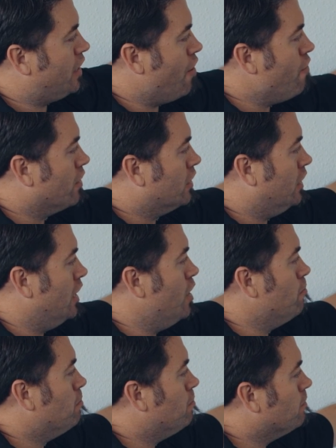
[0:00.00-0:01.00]
current
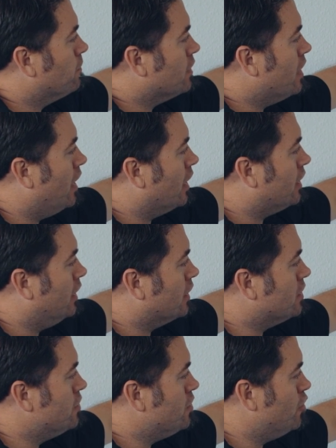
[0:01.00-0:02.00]
clamp
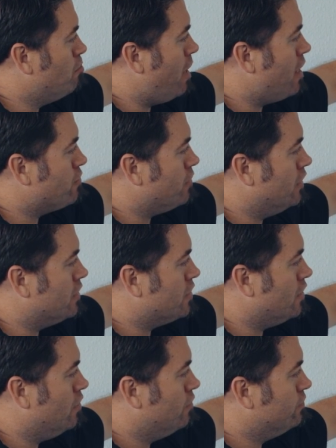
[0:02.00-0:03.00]
connected to the battery
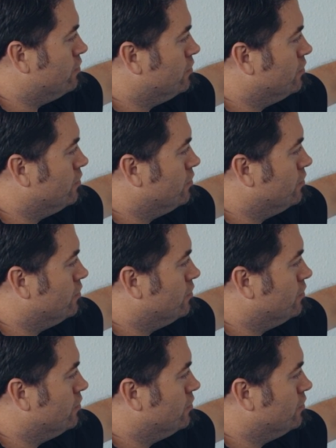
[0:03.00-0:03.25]
itself.